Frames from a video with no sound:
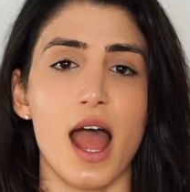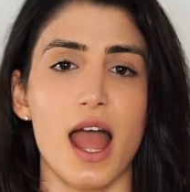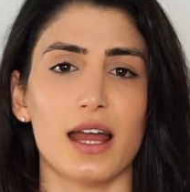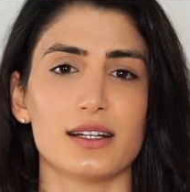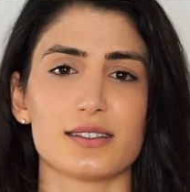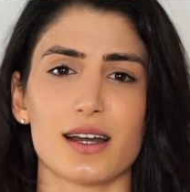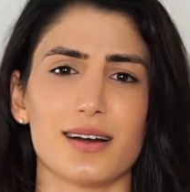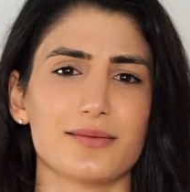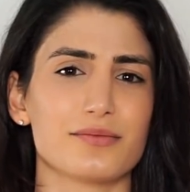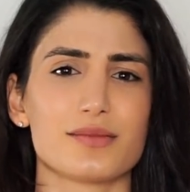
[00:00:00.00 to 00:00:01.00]
And,
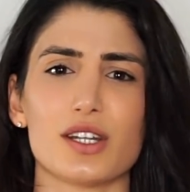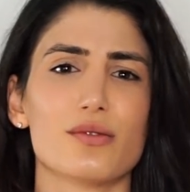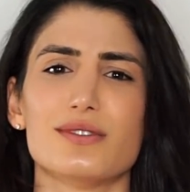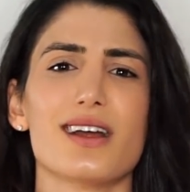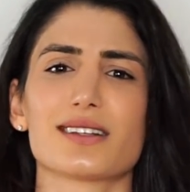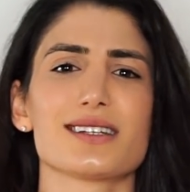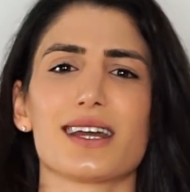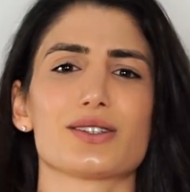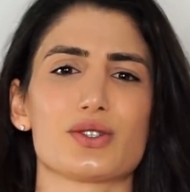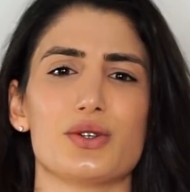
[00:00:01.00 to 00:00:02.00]
you know, not to
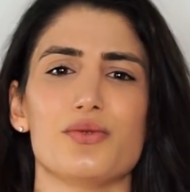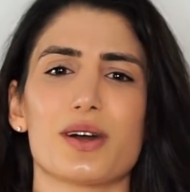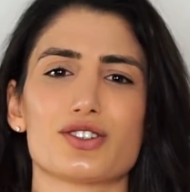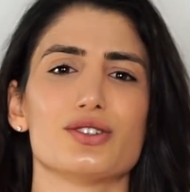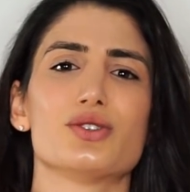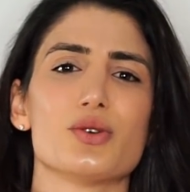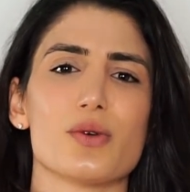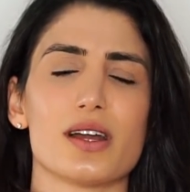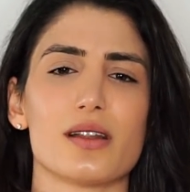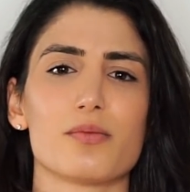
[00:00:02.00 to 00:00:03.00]
get too much into
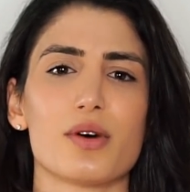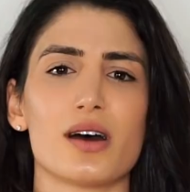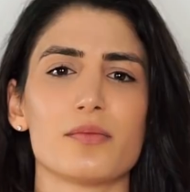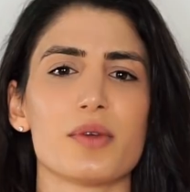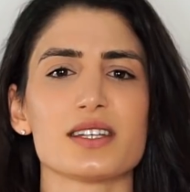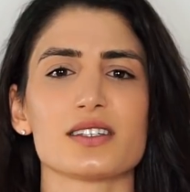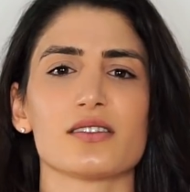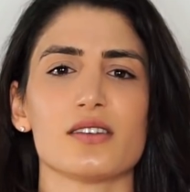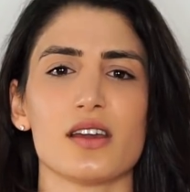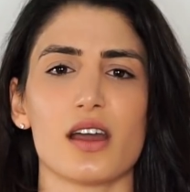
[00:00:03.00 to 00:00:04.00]
it, but
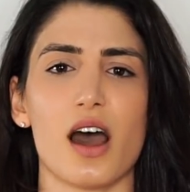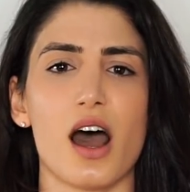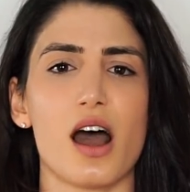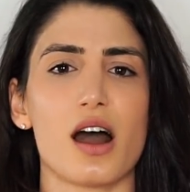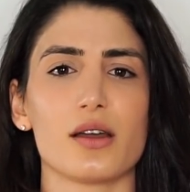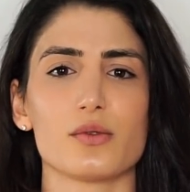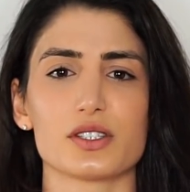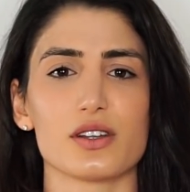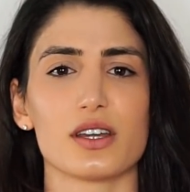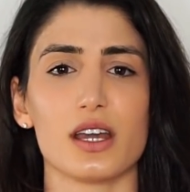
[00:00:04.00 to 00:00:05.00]
basically I
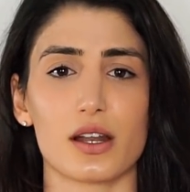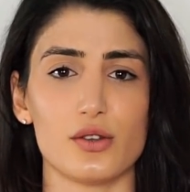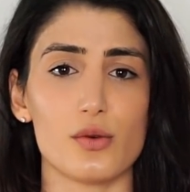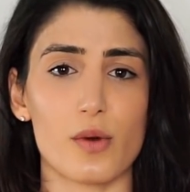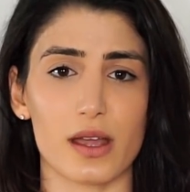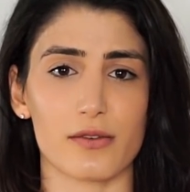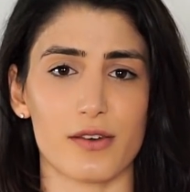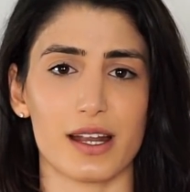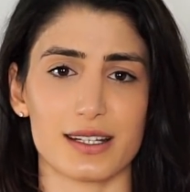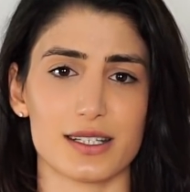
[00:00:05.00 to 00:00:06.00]
was looking at a new way of
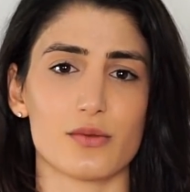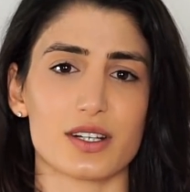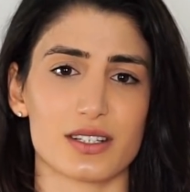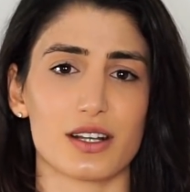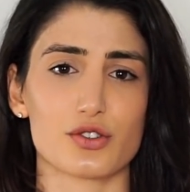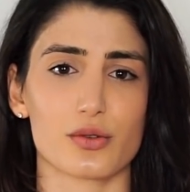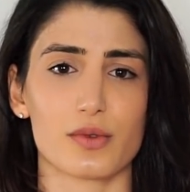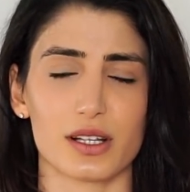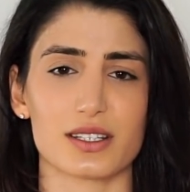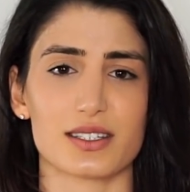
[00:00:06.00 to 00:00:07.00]
financing residential
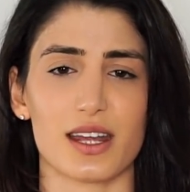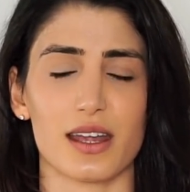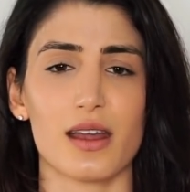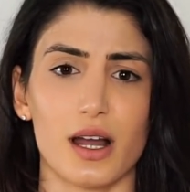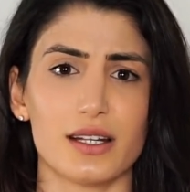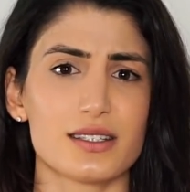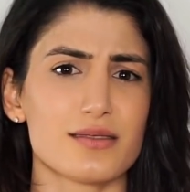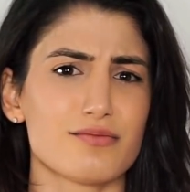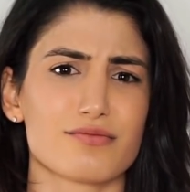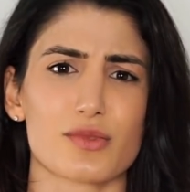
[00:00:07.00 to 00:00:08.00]
real estate. I did
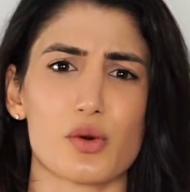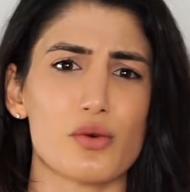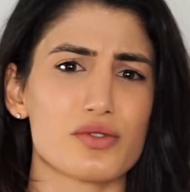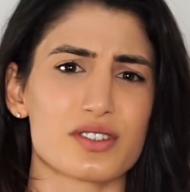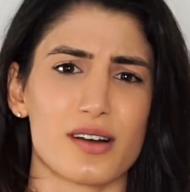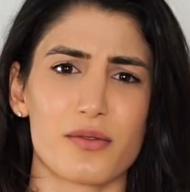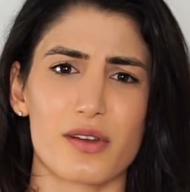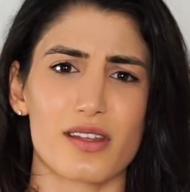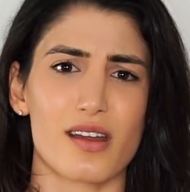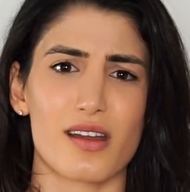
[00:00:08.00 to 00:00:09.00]
some cool stuff
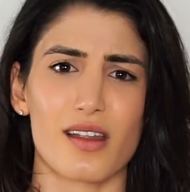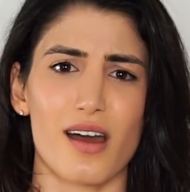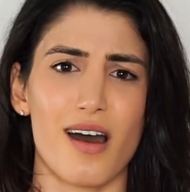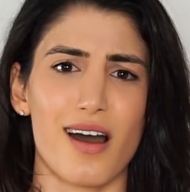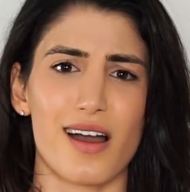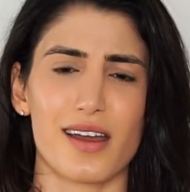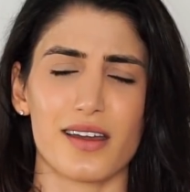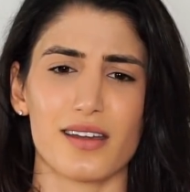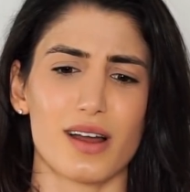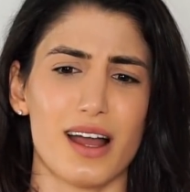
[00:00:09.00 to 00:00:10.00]
with it.
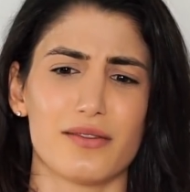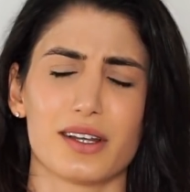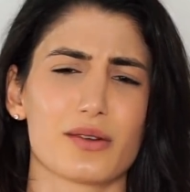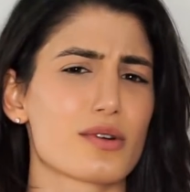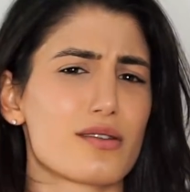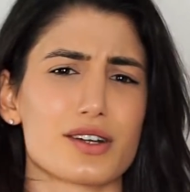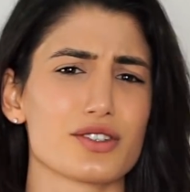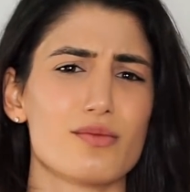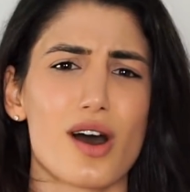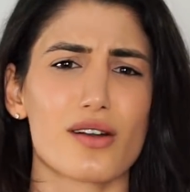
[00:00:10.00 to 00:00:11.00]
I have like
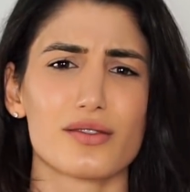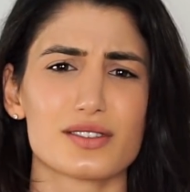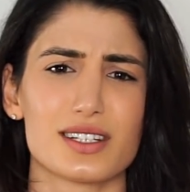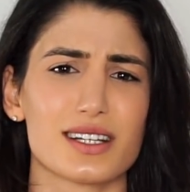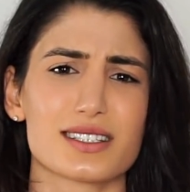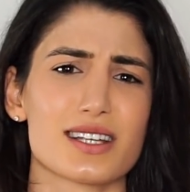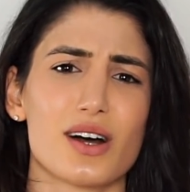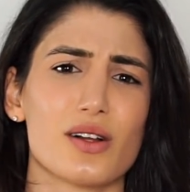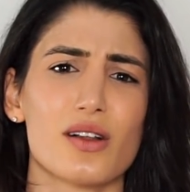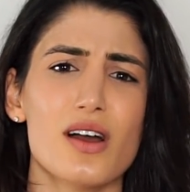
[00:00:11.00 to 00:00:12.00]
regression models in
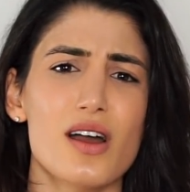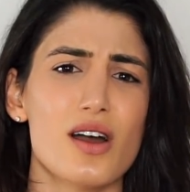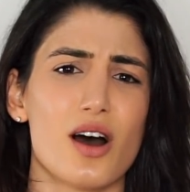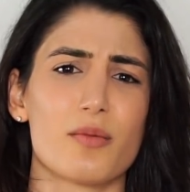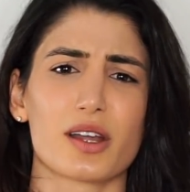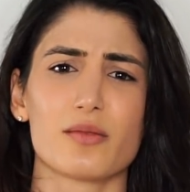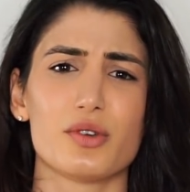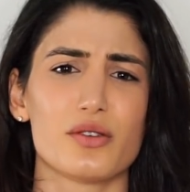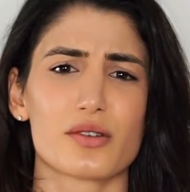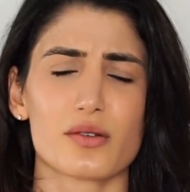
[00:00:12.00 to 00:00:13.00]
Excel on my
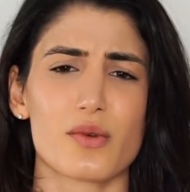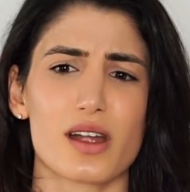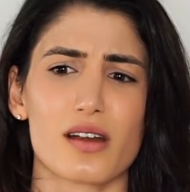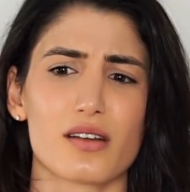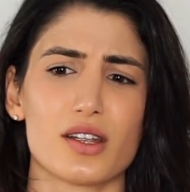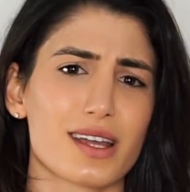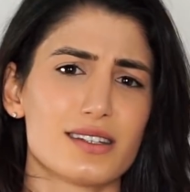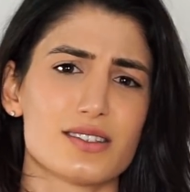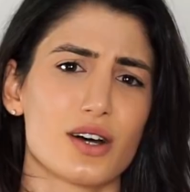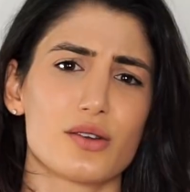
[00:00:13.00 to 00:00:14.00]
computer where I
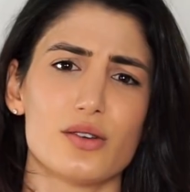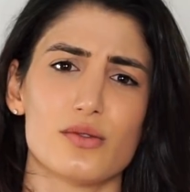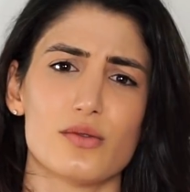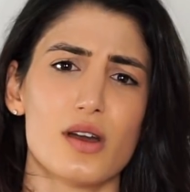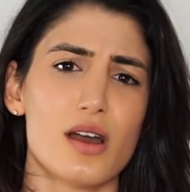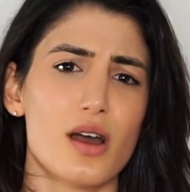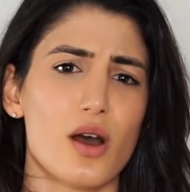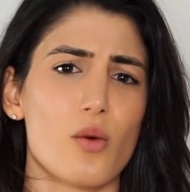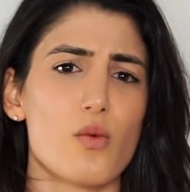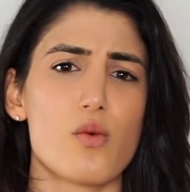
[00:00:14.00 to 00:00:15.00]
can tell you
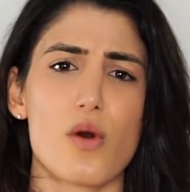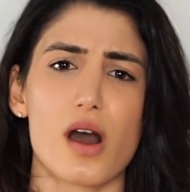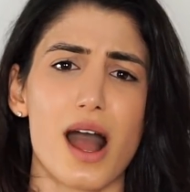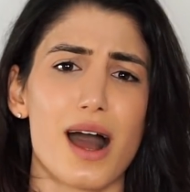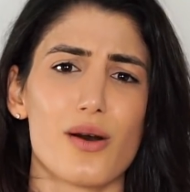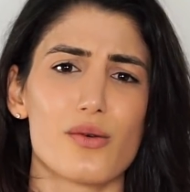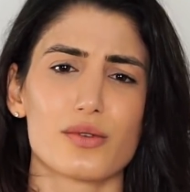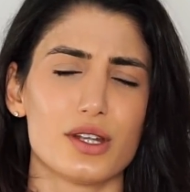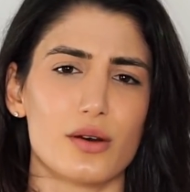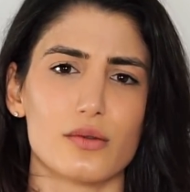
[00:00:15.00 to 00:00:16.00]
how,
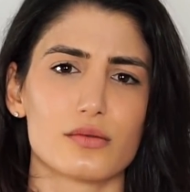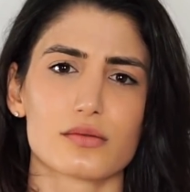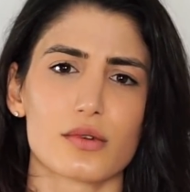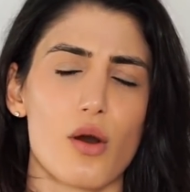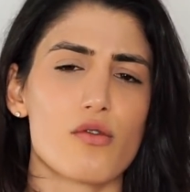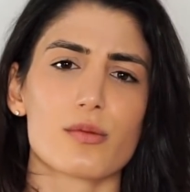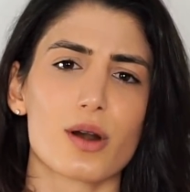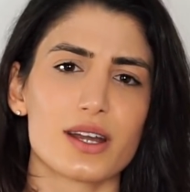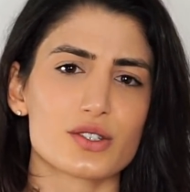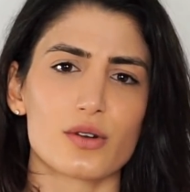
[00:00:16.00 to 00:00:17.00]
you know,
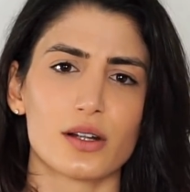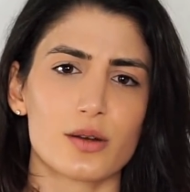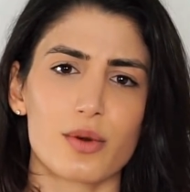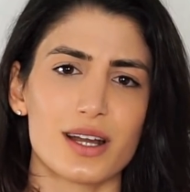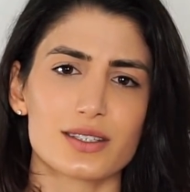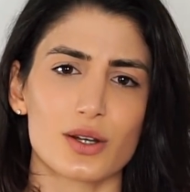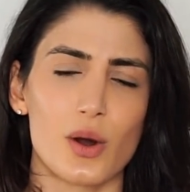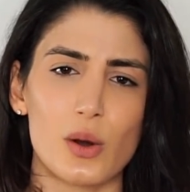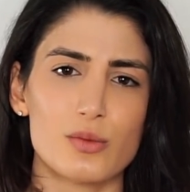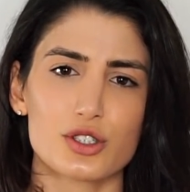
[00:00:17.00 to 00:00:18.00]
overpriced or underpriced a
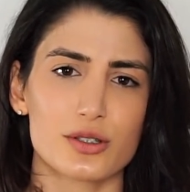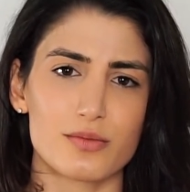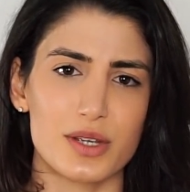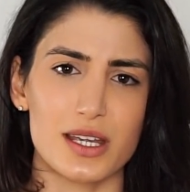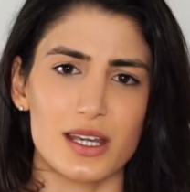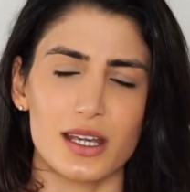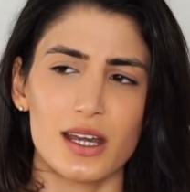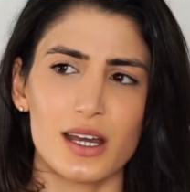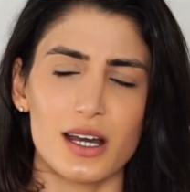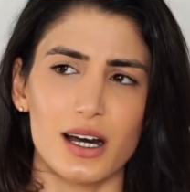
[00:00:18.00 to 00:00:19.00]
home should be
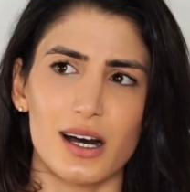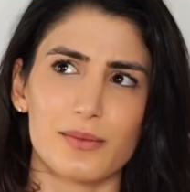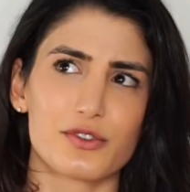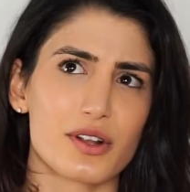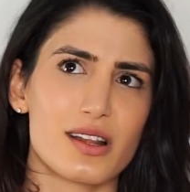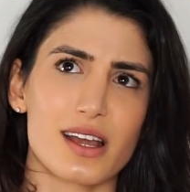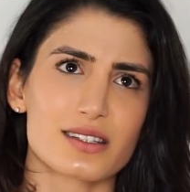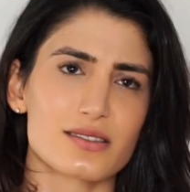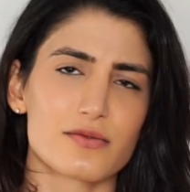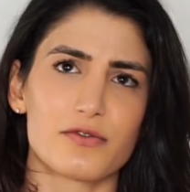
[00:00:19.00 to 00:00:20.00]
for the
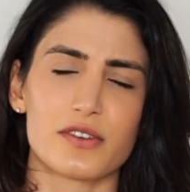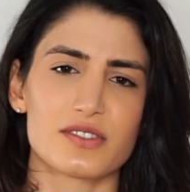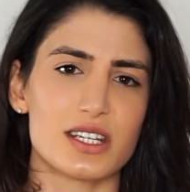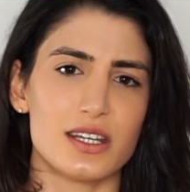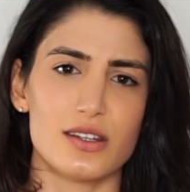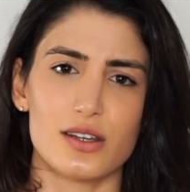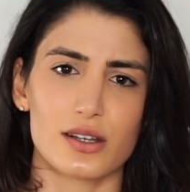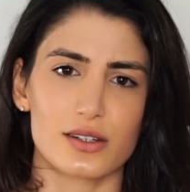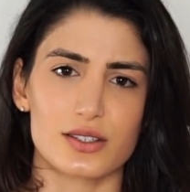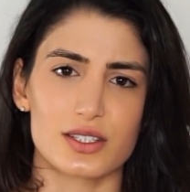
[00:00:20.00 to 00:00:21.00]
next 15
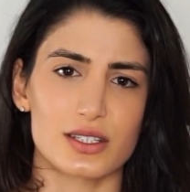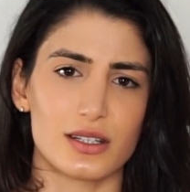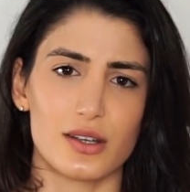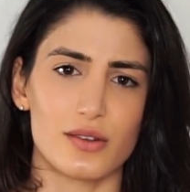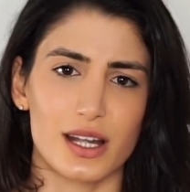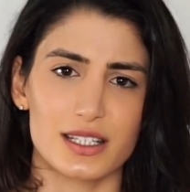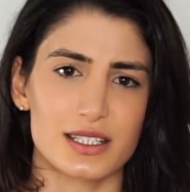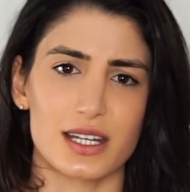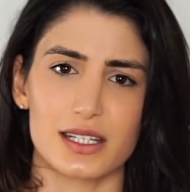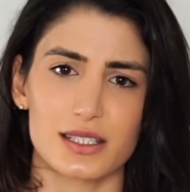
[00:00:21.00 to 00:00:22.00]
years in the United
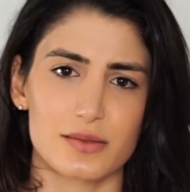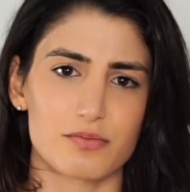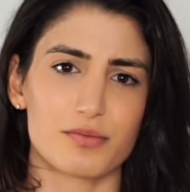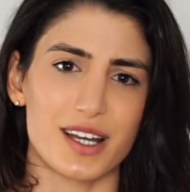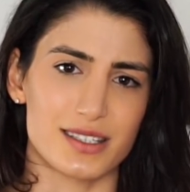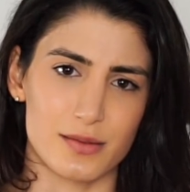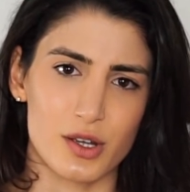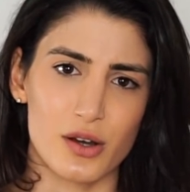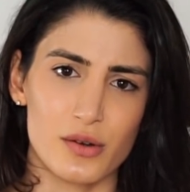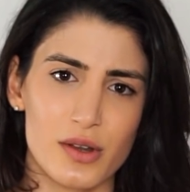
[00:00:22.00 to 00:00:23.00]
States by
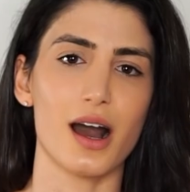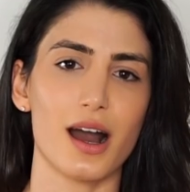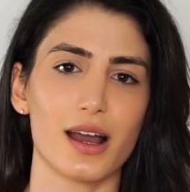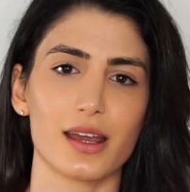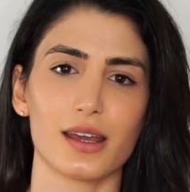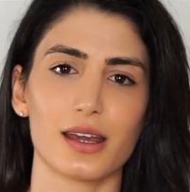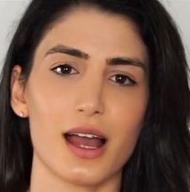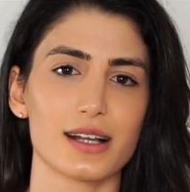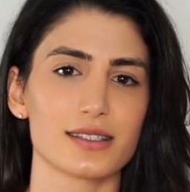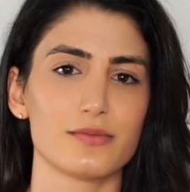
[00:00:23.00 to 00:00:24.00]
zip code. I
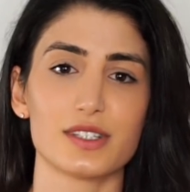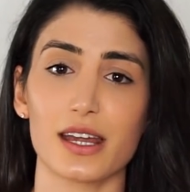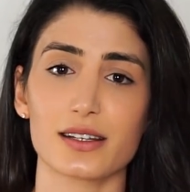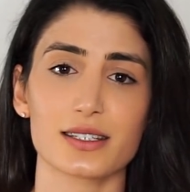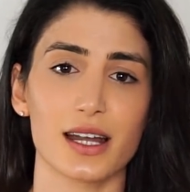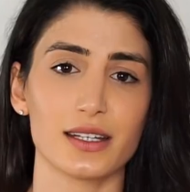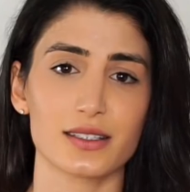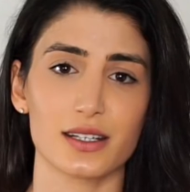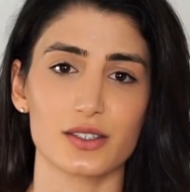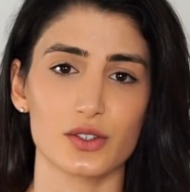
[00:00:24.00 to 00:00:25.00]
had some data
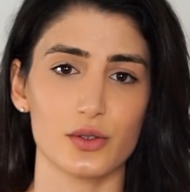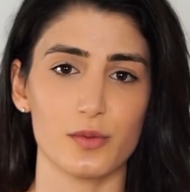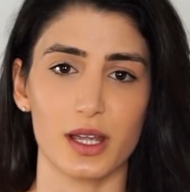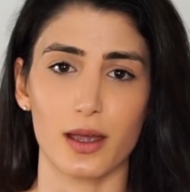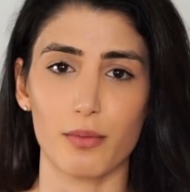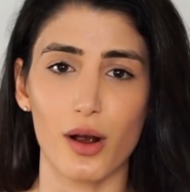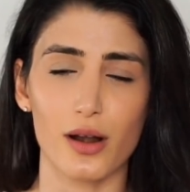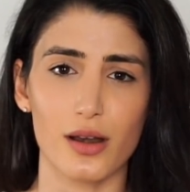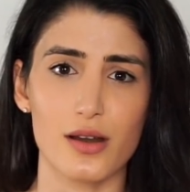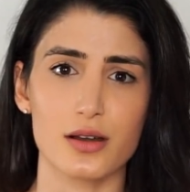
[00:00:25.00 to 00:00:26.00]
scientists who became
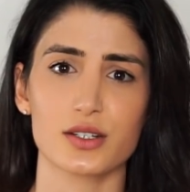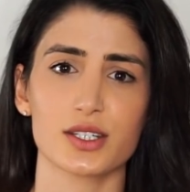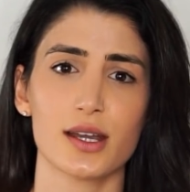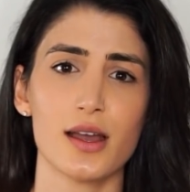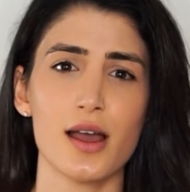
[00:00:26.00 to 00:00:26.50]
partners.